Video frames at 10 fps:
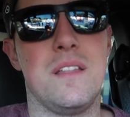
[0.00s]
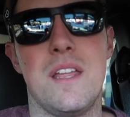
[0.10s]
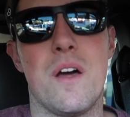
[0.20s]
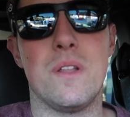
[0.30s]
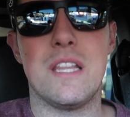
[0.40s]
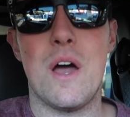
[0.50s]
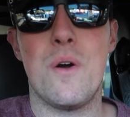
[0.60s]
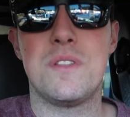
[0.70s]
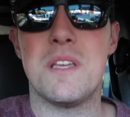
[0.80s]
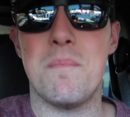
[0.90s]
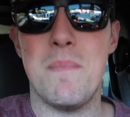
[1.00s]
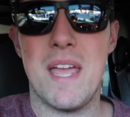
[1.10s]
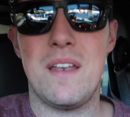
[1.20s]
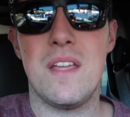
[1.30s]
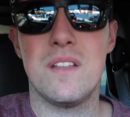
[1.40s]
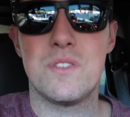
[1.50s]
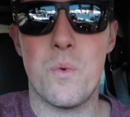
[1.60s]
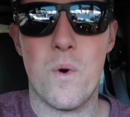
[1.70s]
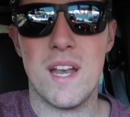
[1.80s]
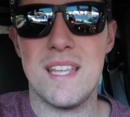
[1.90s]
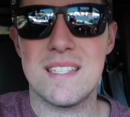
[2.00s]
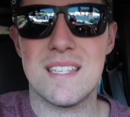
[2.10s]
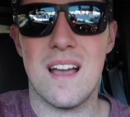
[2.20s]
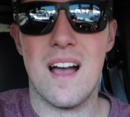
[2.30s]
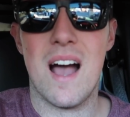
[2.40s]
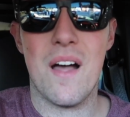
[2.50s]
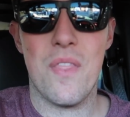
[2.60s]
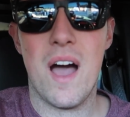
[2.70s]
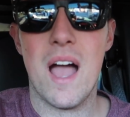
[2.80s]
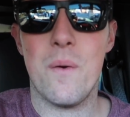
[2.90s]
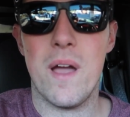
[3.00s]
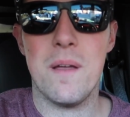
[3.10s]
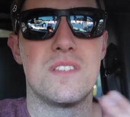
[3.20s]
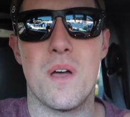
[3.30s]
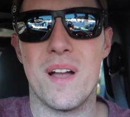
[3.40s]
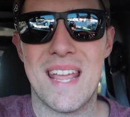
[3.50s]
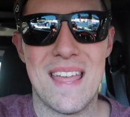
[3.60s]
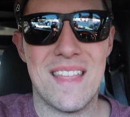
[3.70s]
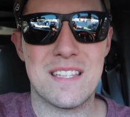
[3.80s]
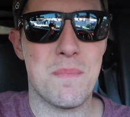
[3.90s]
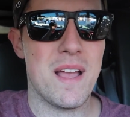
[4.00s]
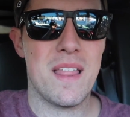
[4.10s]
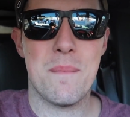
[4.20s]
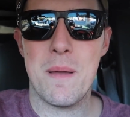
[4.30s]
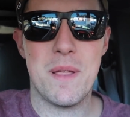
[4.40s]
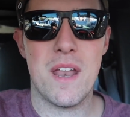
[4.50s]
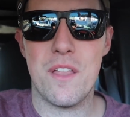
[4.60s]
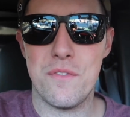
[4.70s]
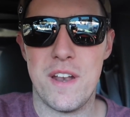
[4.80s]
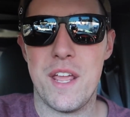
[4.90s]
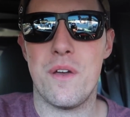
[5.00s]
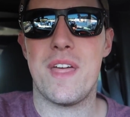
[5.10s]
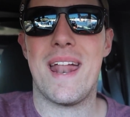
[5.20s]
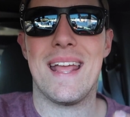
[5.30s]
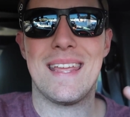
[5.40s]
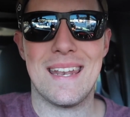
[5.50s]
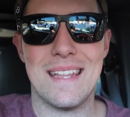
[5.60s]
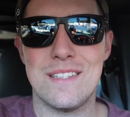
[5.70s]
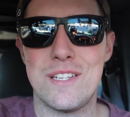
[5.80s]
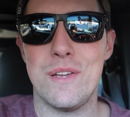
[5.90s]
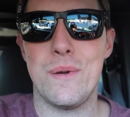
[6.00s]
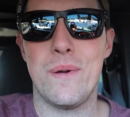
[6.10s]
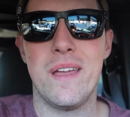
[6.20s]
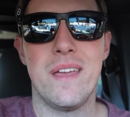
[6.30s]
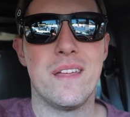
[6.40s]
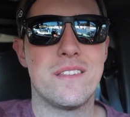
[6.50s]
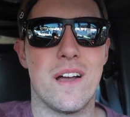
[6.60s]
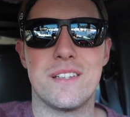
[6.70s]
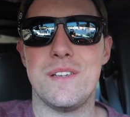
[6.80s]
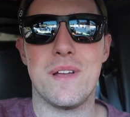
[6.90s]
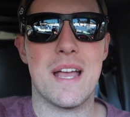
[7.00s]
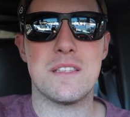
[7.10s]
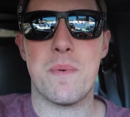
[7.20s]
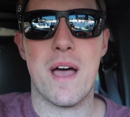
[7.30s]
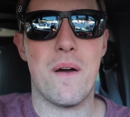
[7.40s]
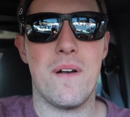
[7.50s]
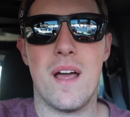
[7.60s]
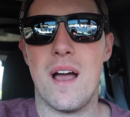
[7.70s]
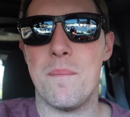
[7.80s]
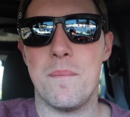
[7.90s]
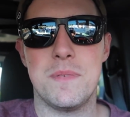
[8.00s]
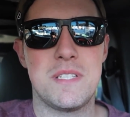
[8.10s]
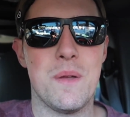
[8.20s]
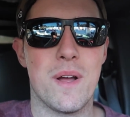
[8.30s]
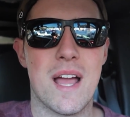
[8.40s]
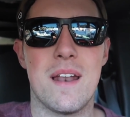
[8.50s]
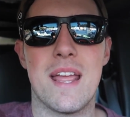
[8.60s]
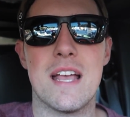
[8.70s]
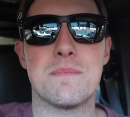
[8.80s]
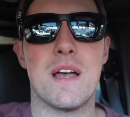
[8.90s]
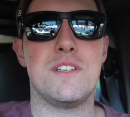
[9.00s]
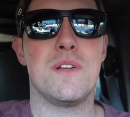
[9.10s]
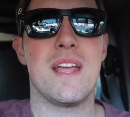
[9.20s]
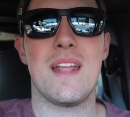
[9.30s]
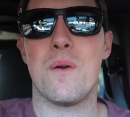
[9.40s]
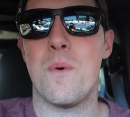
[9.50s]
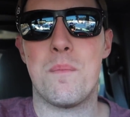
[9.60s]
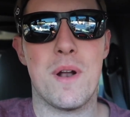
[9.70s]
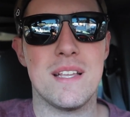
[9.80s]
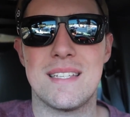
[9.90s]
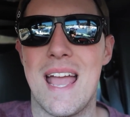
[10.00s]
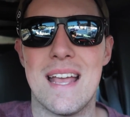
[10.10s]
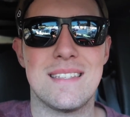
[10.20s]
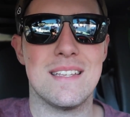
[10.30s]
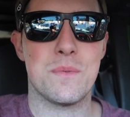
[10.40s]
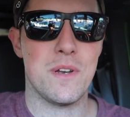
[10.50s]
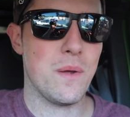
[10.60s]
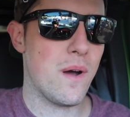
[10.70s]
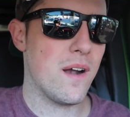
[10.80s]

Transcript: you know, low to mid 20s on the highway. So again, that might be another video that I get into, talk to you guys about, see what kind of gas mileage you're getting, what price gas is where you